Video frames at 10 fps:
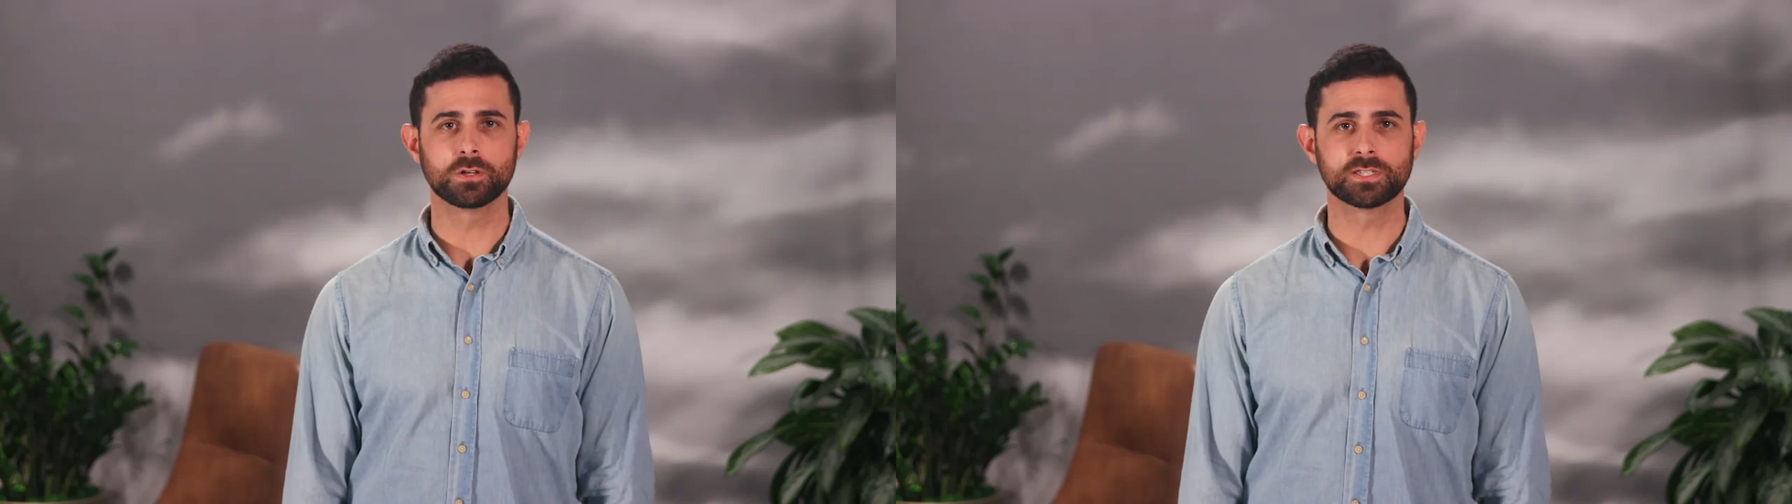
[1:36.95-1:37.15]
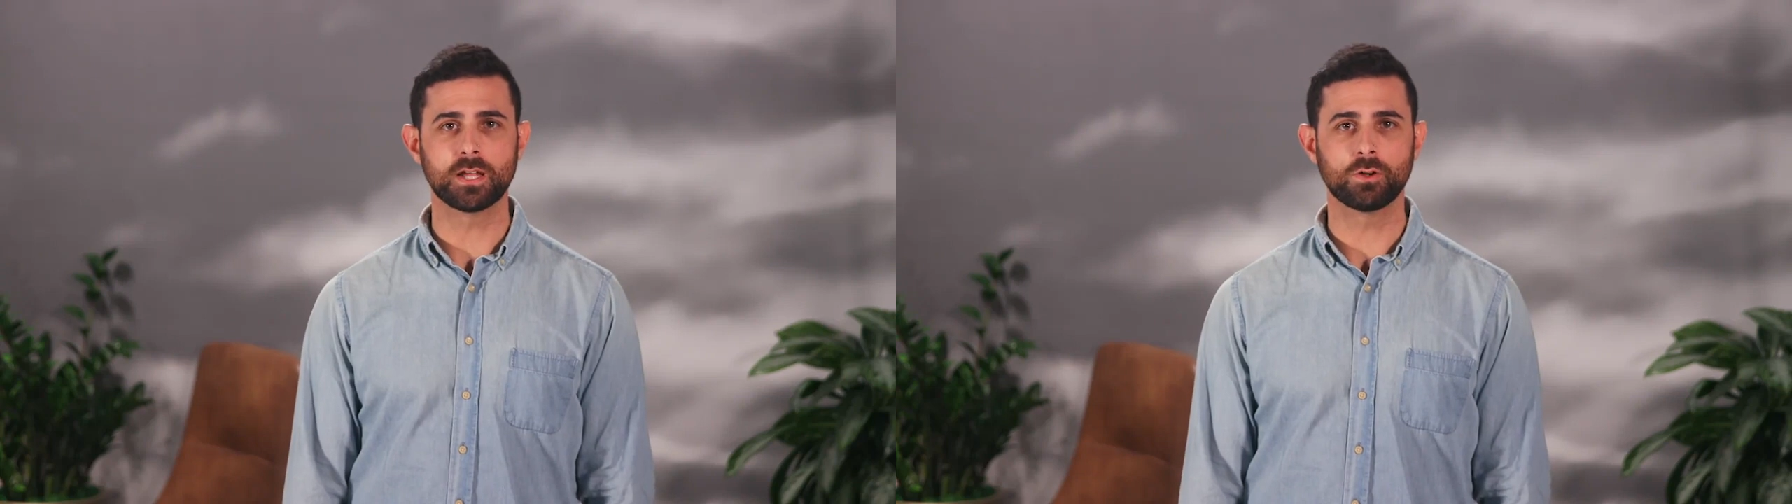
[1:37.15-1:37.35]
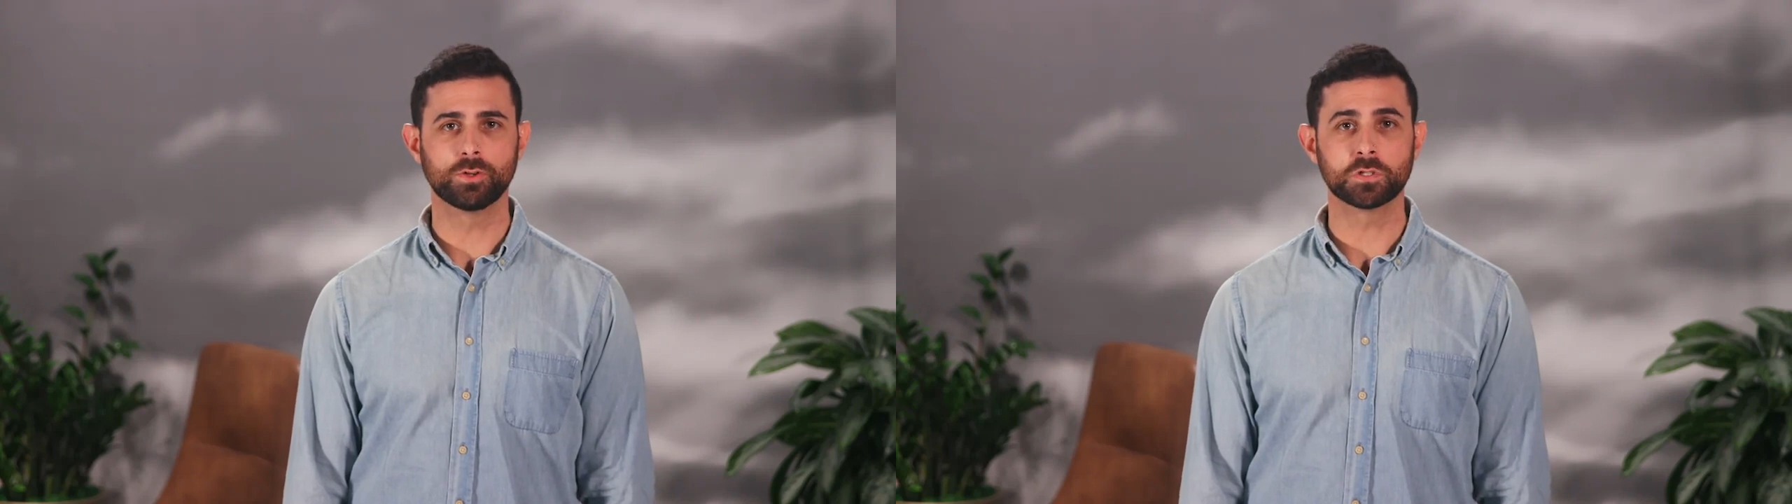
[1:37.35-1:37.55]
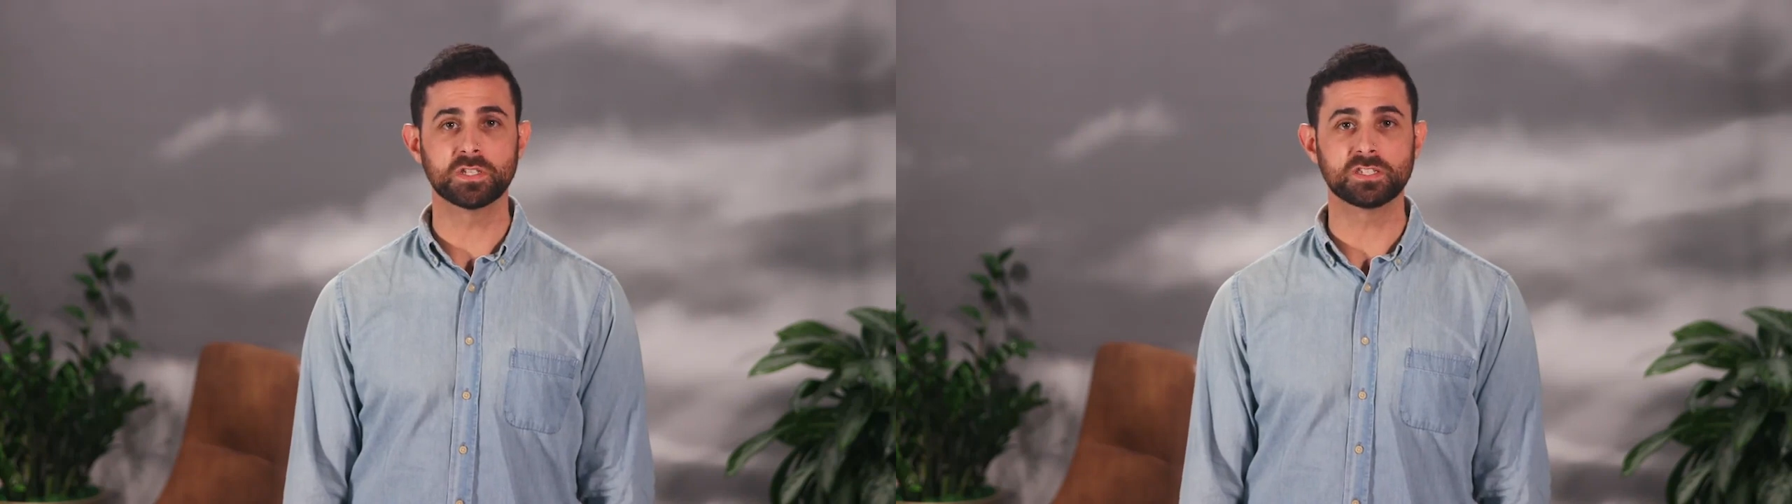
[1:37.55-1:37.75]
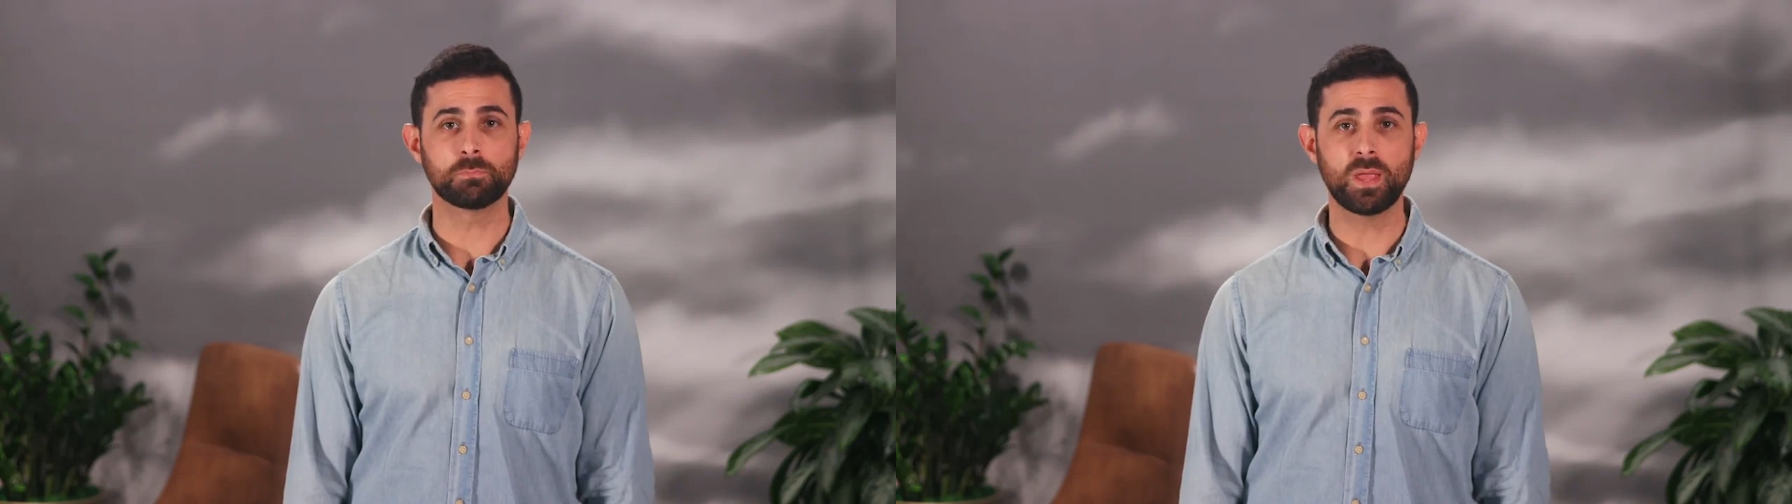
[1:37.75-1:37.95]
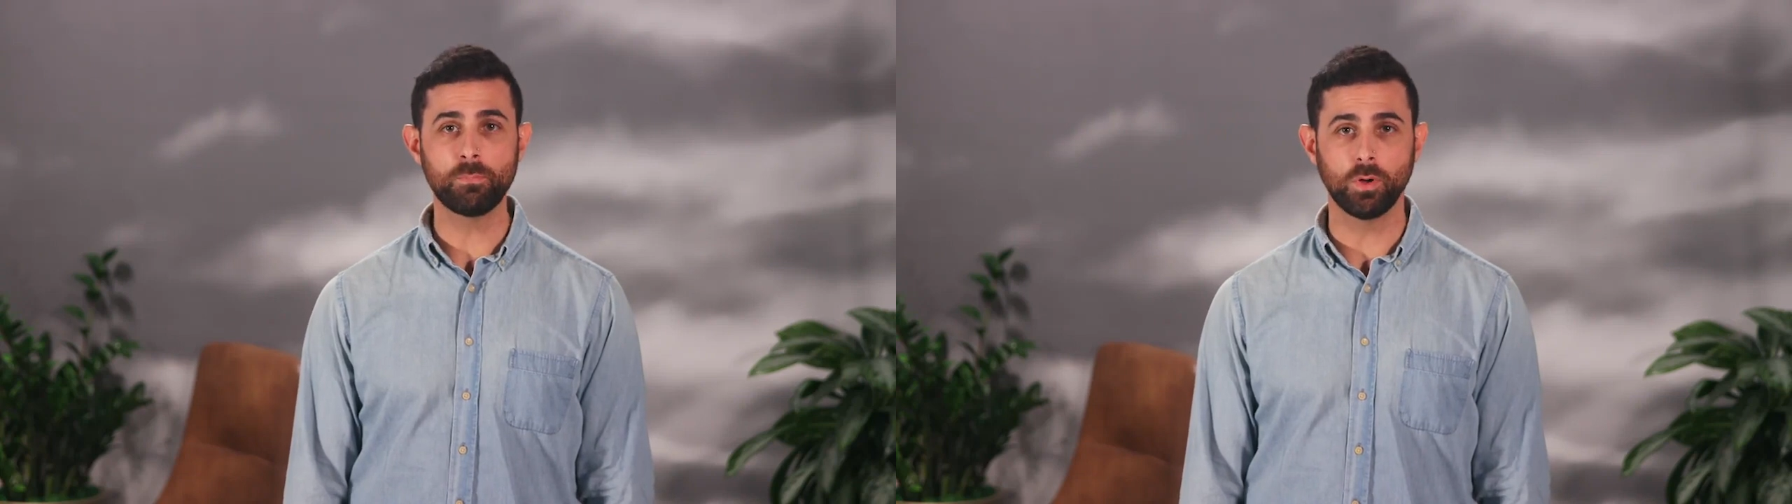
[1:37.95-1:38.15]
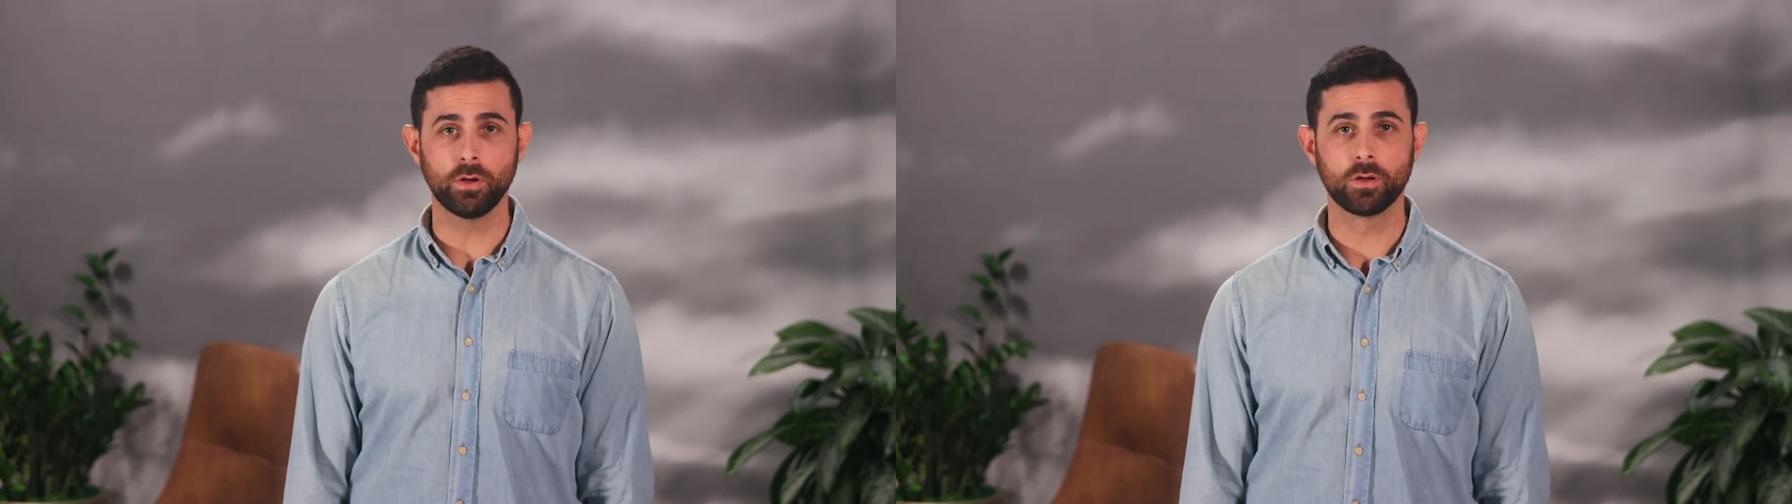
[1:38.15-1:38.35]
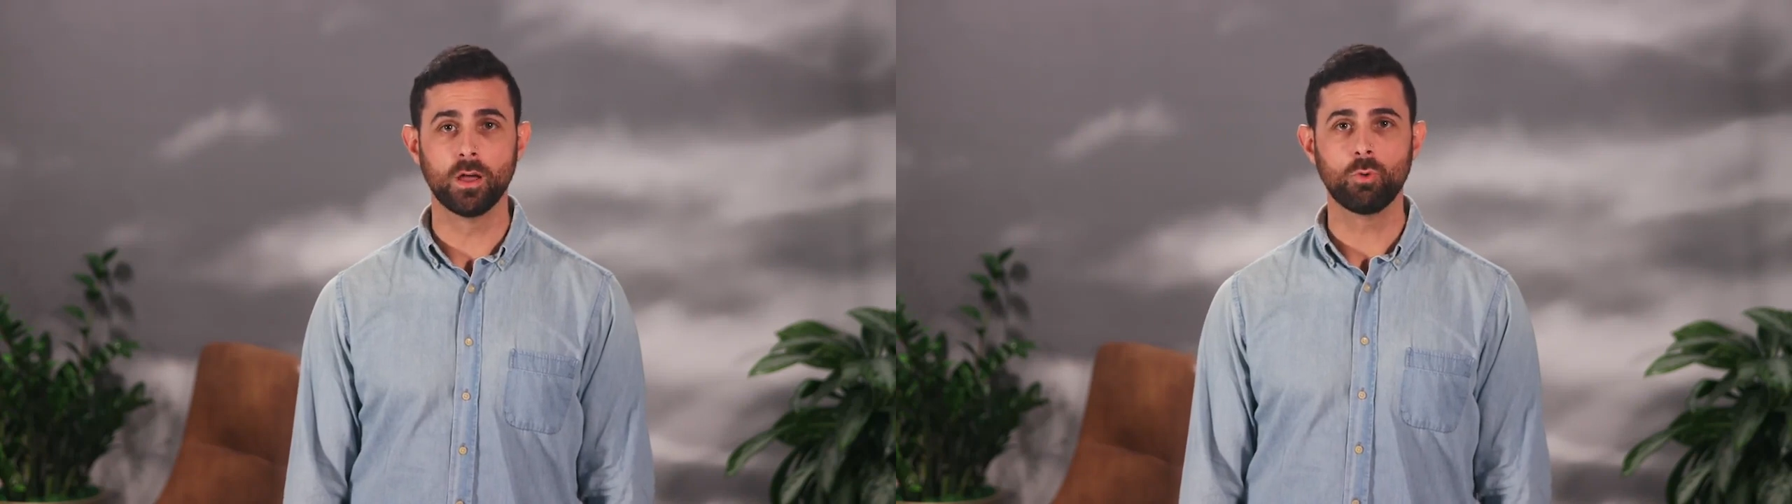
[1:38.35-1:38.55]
stakeholders as people